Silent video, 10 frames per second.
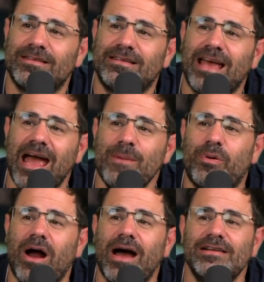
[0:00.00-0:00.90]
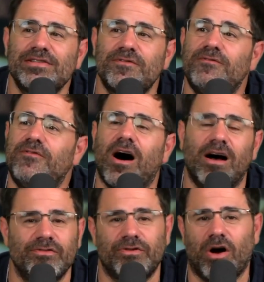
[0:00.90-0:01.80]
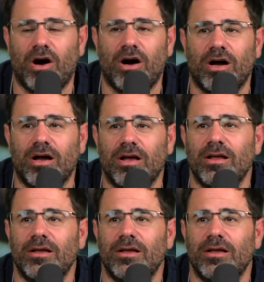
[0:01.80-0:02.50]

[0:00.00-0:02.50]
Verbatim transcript: Gay pride is fun, dog.